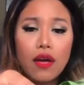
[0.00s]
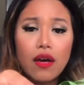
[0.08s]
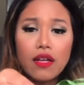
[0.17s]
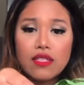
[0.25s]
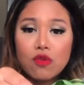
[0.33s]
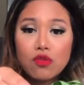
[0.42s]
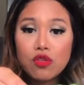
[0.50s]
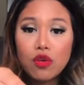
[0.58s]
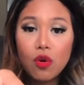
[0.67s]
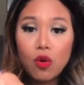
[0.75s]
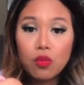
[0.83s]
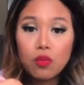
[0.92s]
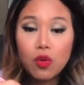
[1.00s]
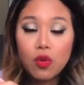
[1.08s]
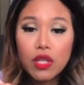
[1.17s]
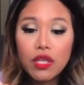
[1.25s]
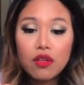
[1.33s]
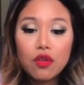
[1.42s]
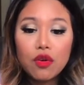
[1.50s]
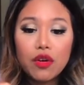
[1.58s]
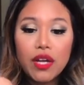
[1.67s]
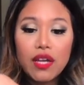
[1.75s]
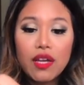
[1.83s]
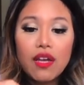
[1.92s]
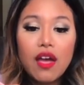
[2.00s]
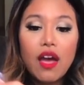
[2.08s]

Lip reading: It's also called morning glory.